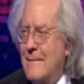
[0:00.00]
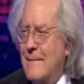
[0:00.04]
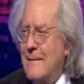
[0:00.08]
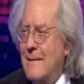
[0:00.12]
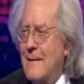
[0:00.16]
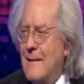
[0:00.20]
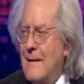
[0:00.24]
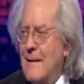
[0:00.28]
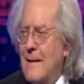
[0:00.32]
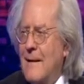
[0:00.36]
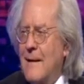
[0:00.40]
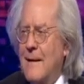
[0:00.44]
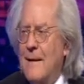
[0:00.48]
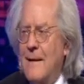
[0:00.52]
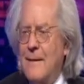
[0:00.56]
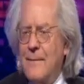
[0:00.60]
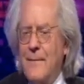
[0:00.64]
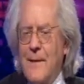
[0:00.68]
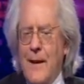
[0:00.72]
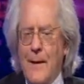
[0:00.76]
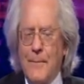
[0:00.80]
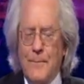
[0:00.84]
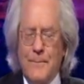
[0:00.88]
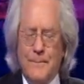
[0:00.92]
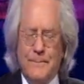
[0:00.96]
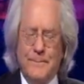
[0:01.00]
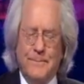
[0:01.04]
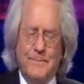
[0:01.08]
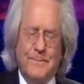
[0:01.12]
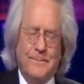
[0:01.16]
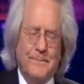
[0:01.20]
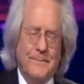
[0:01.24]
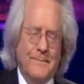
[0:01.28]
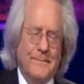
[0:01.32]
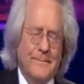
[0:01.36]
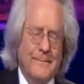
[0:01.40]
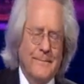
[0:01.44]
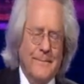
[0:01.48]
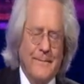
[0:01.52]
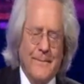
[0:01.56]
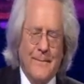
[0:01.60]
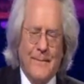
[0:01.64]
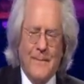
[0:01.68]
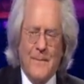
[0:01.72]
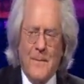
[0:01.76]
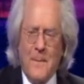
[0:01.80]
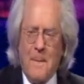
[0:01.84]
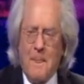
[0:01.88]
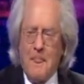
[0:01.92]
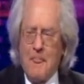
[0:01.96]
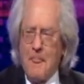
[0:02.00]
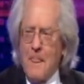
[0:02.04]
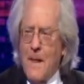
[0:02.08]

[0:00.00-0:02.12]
which I guess is why you're not here tonight.